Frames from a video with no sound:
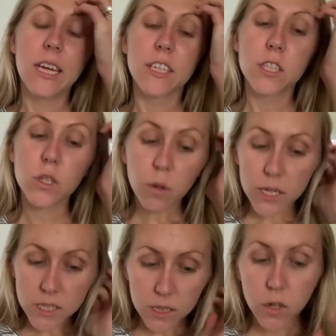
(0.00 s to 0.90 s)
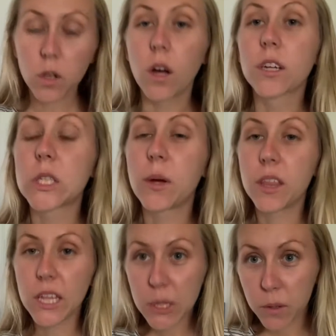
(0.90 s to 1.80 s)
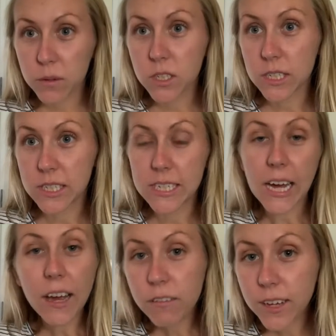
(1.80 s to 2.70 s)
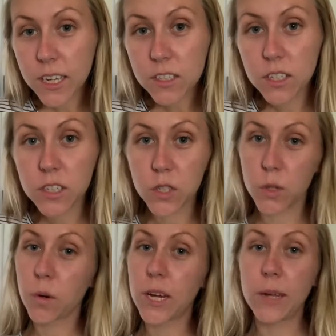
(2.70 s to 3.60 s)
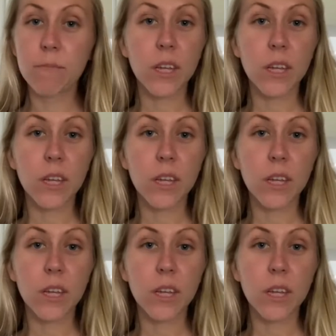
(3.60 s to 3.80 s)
The story's a little long, so I thought that we would just dive right into the story.